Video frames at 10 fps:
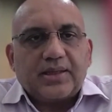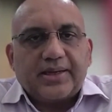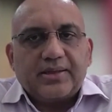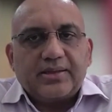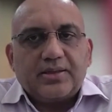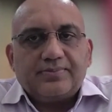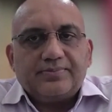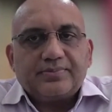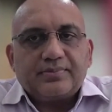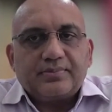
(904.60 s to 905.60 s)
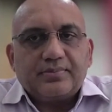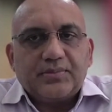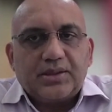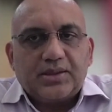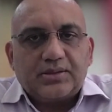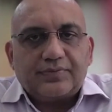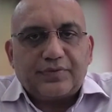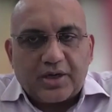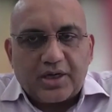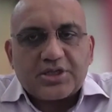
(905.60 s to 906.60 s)
and
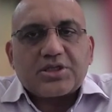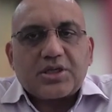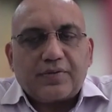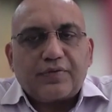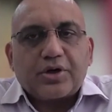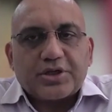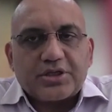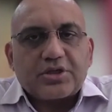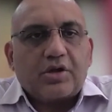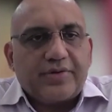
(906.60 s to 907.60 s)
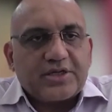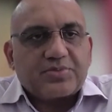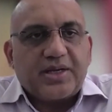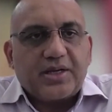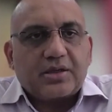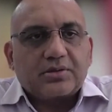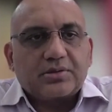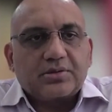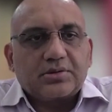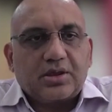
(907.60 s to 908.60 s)
for us, focus has always been
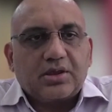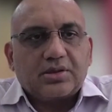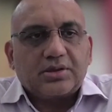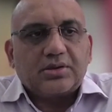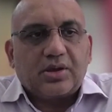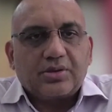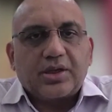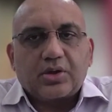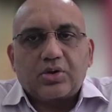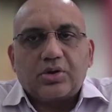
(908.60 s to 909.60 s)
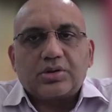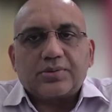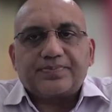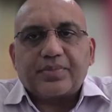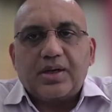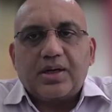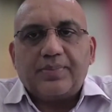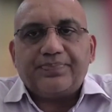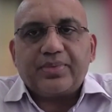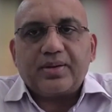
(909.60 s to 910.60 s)
on the growth.
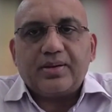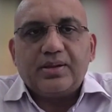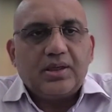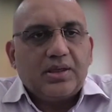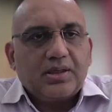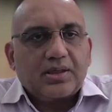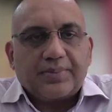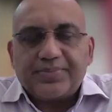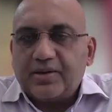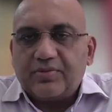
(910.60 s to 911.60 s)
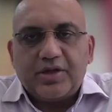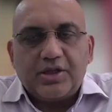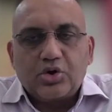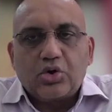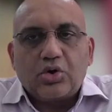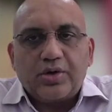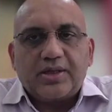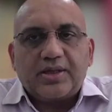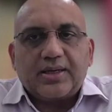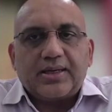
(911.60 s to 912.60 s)
company will grow
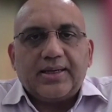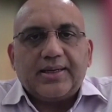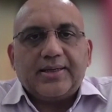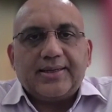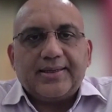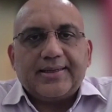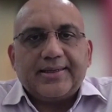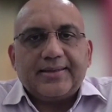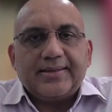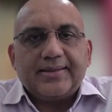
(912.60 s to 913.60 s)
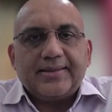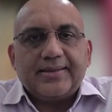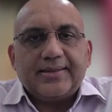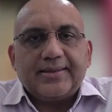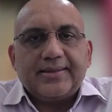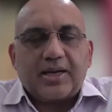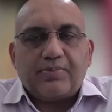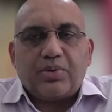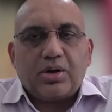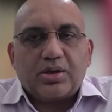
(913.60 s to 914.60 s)
ethically. That's an
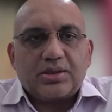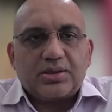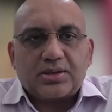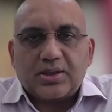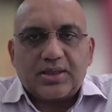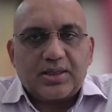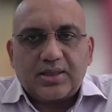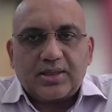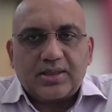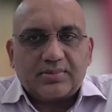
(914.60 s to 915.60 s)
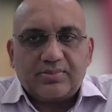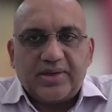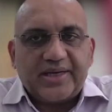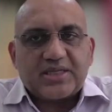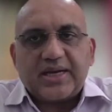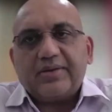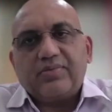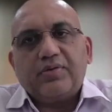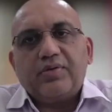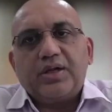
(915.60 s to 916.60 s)
important baseline. We
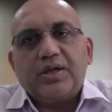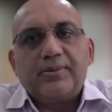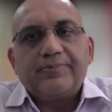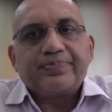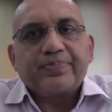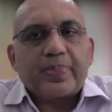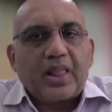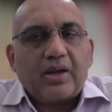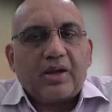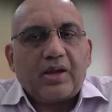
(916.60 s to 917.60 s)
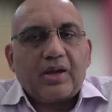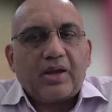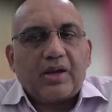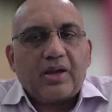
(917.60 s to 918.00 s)
will not